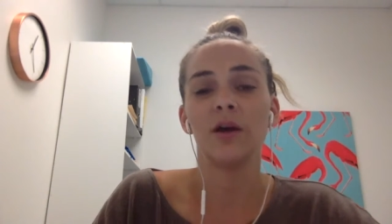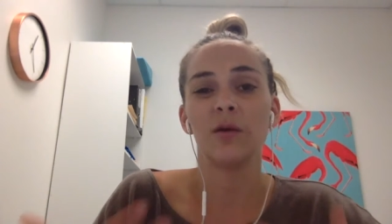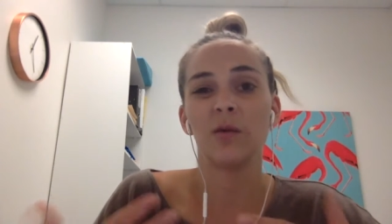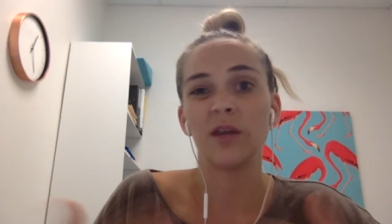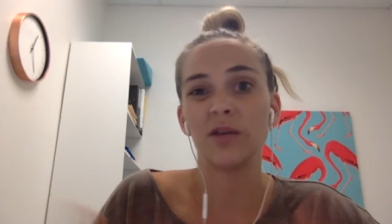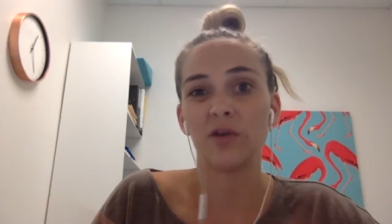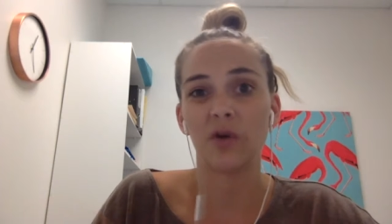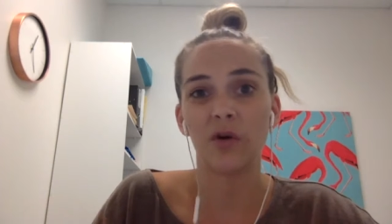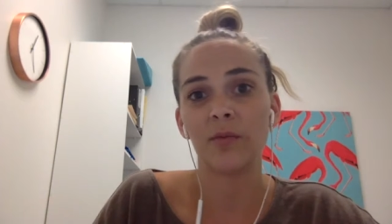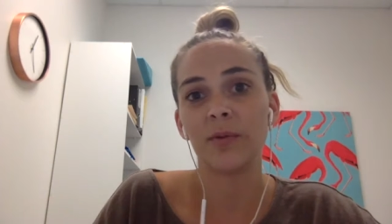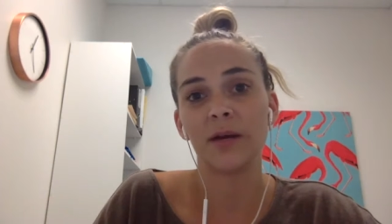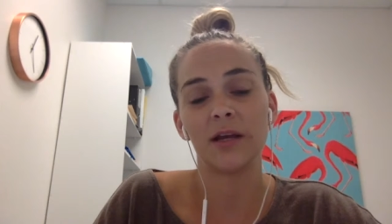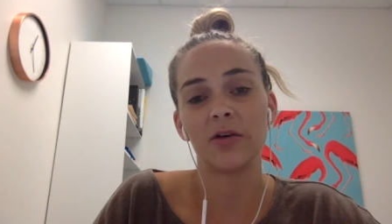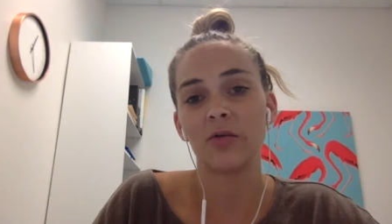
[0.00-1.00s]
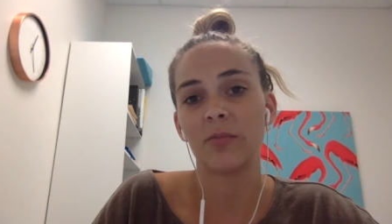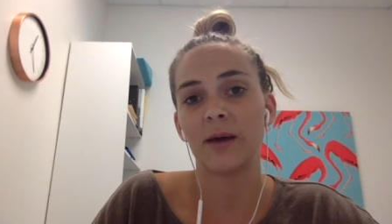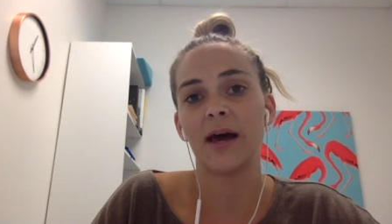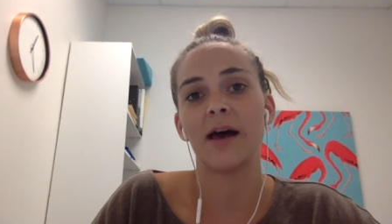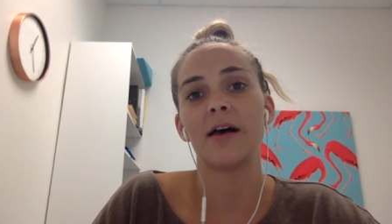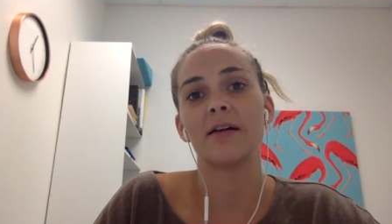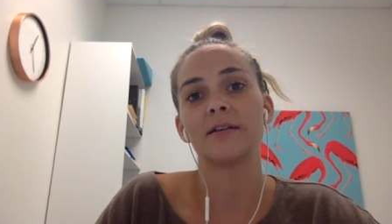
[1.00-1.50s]
when you're opening your
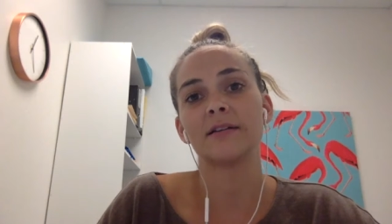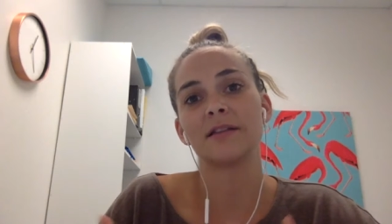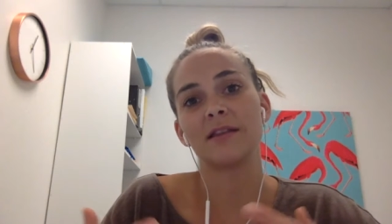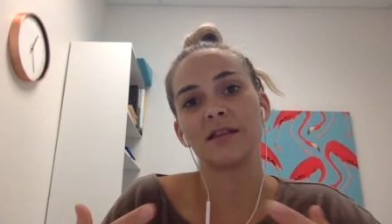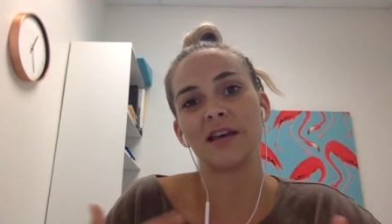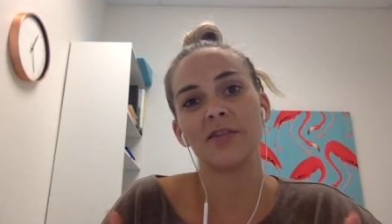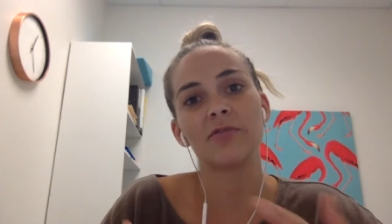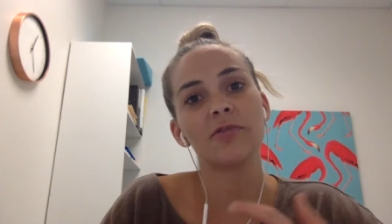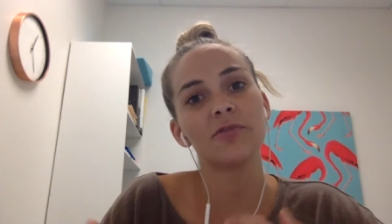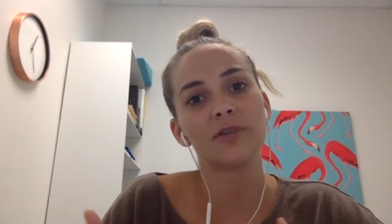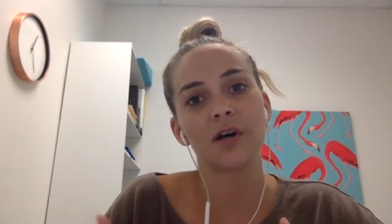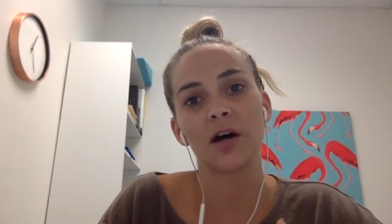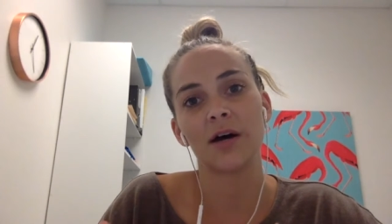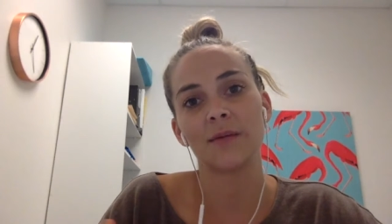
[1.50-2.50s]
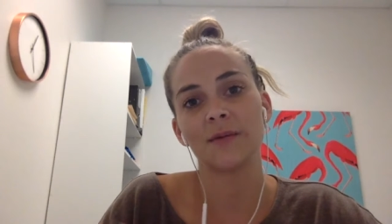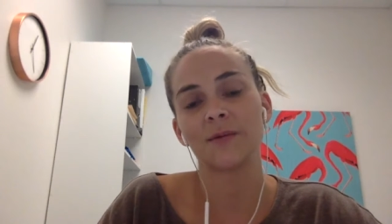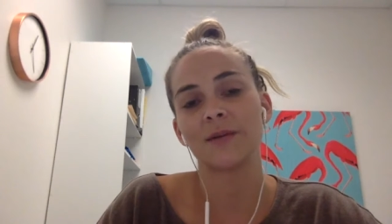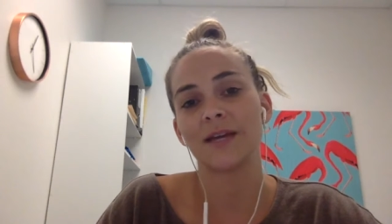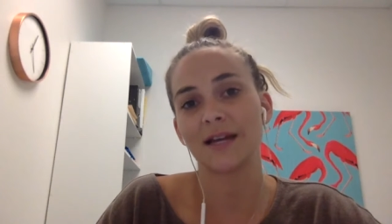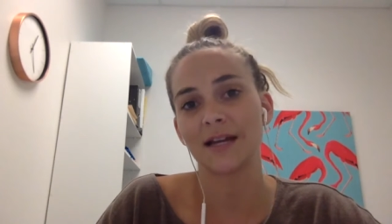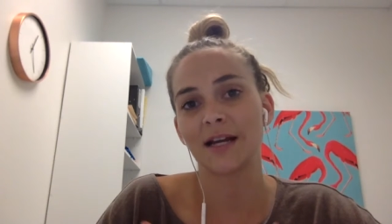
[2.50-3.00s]
bowels, they're all times where
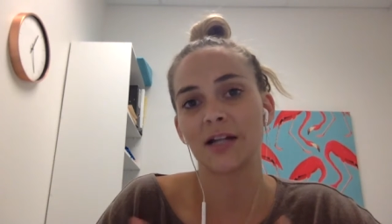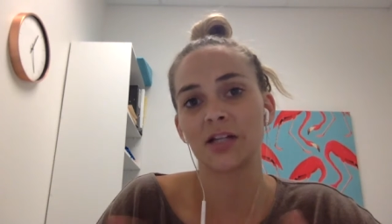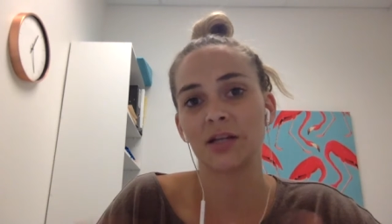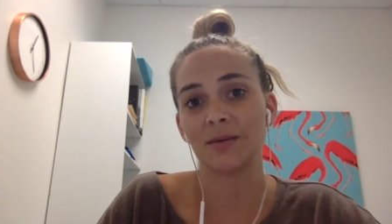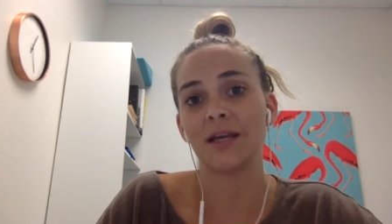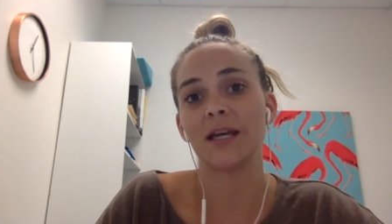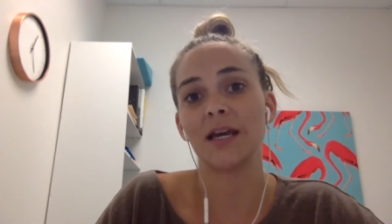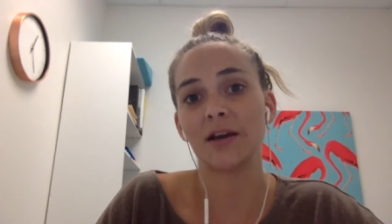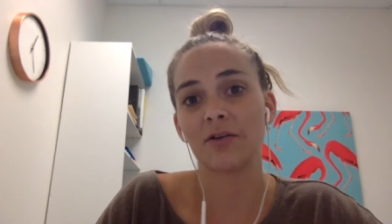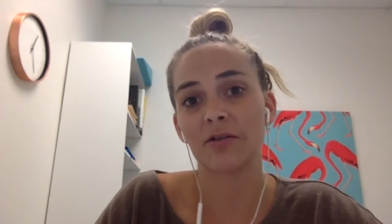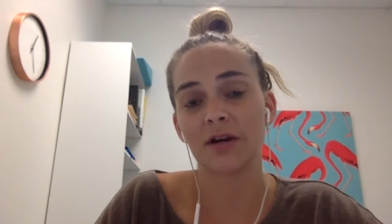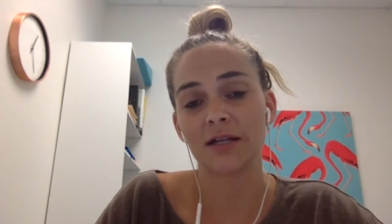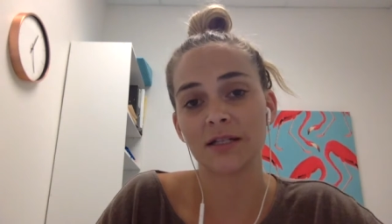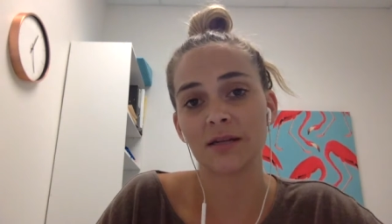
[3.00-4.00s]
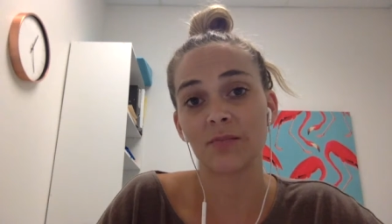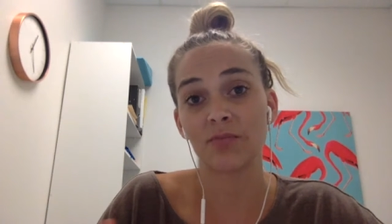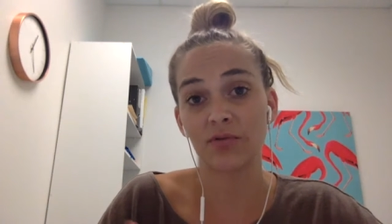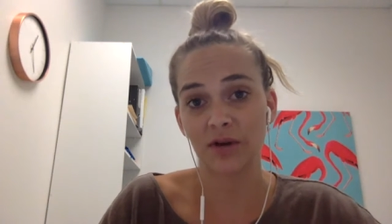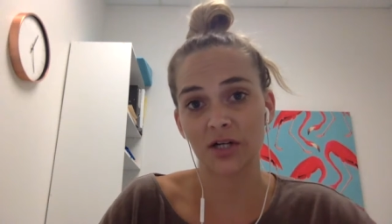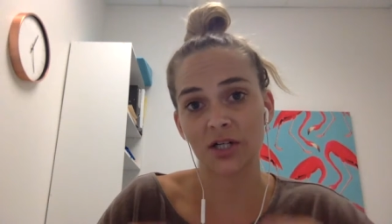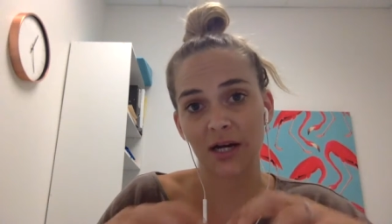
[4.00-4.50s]
there can actually be increased
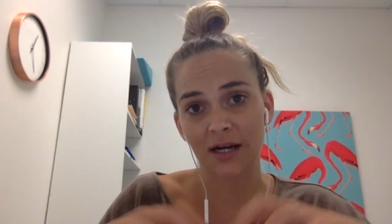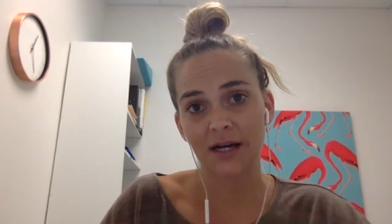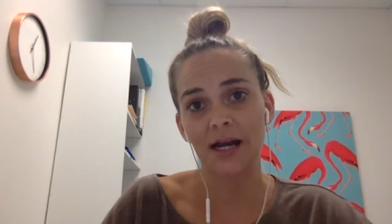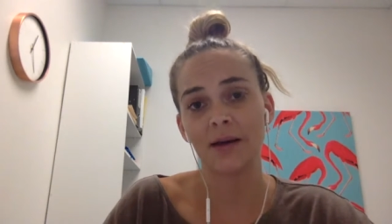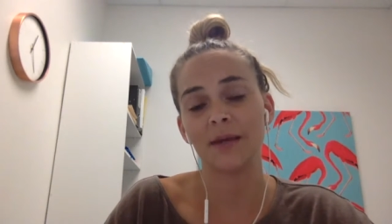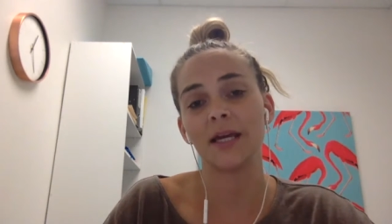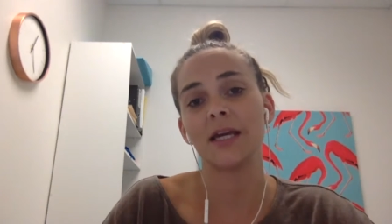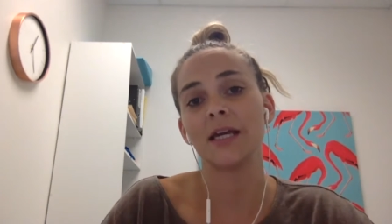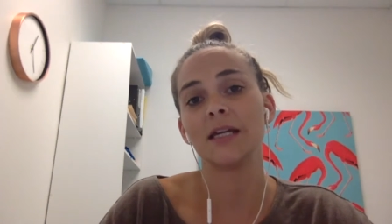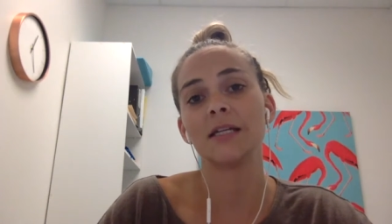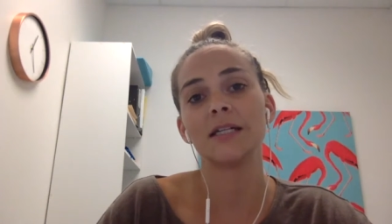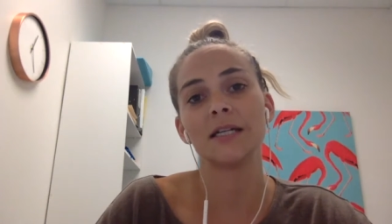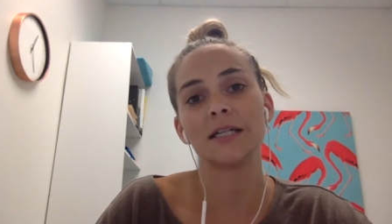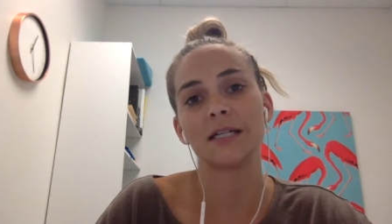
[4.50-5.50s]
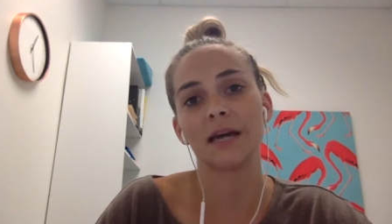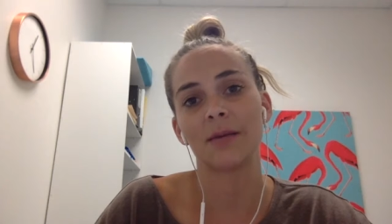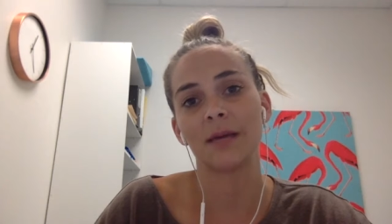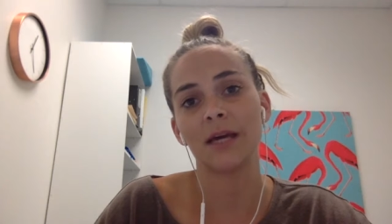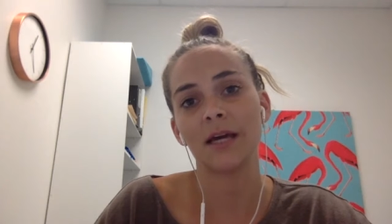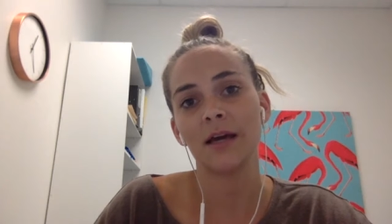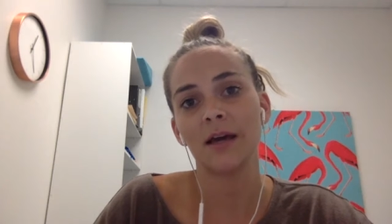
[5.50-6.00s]
pressure coming into your
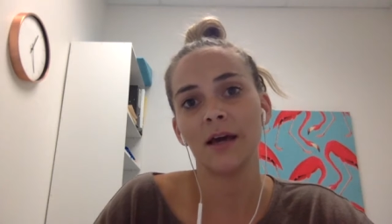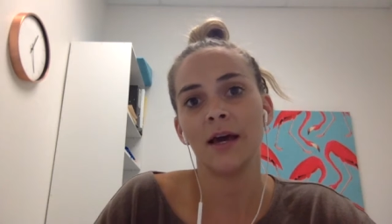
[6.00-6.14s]
tummy.